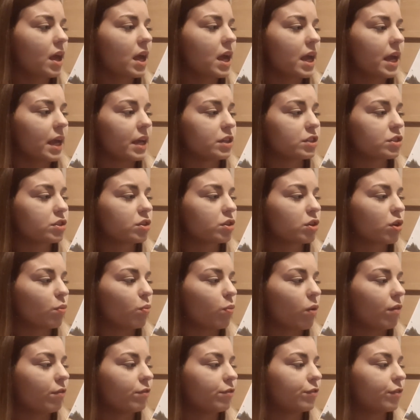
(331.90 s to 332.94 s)
He stood on
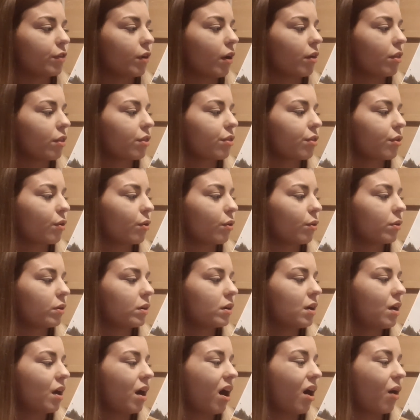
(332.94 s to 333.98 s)
one foot and thought,
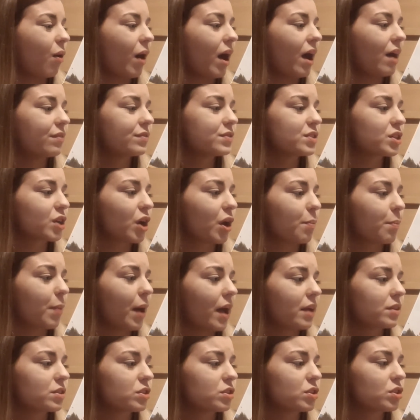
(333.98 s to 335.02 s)
"I'll have to go
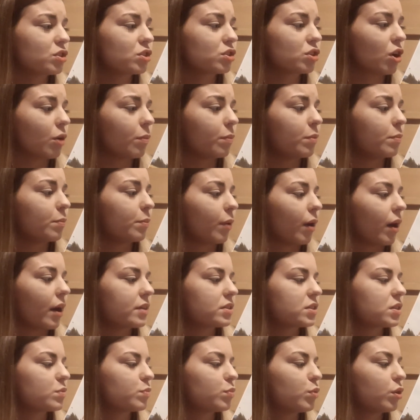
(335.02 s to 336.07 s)
back to the shop and buy
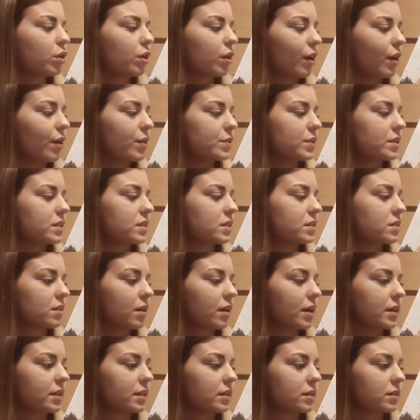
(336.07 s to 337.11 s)
some more clothes," he
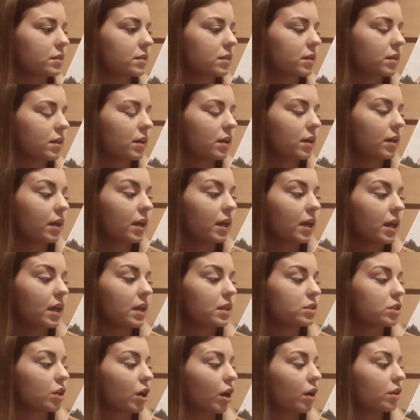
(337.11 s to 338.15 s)
decided. He
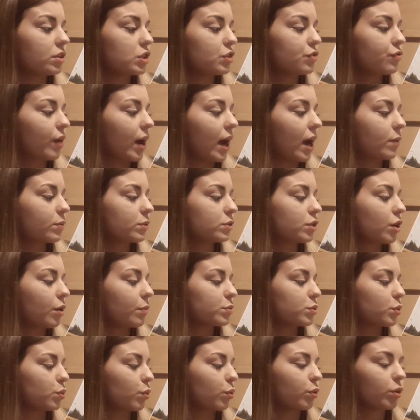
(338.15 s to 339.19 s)
turned around and hopped
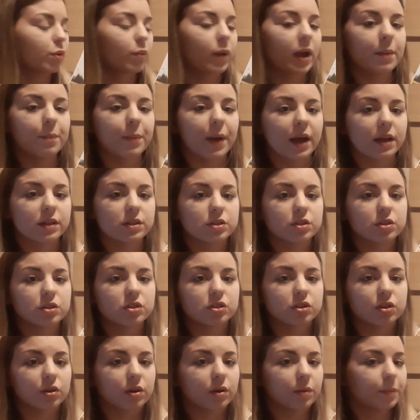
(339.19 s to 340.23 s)
all the way back to the
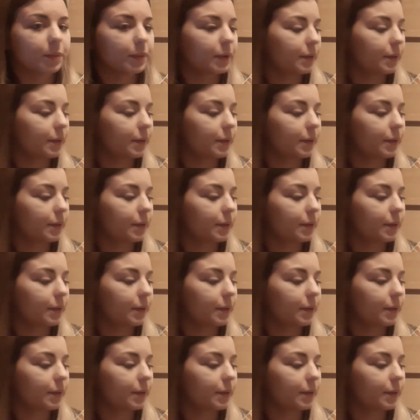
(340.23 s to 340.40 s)
shop.